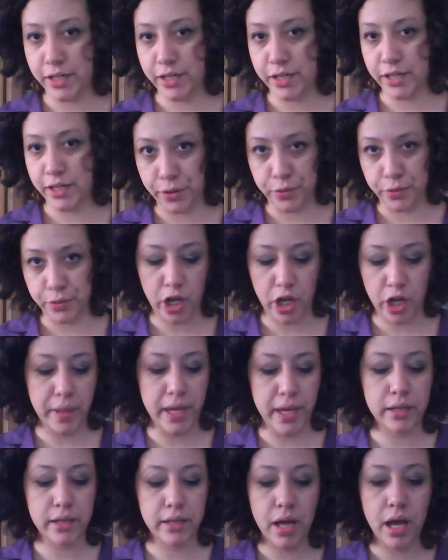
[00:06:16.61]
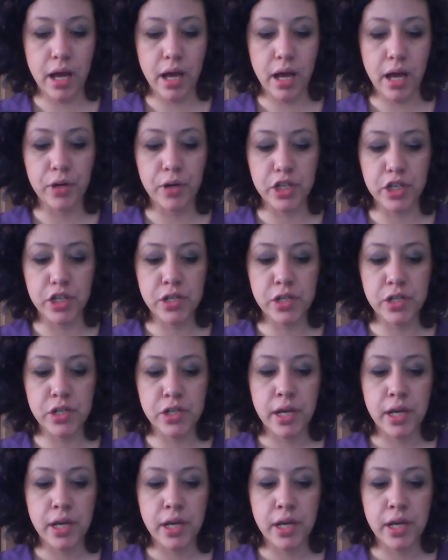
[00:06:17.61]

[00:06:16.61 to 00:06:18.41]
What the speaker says: Annie Sloan chalk paint, which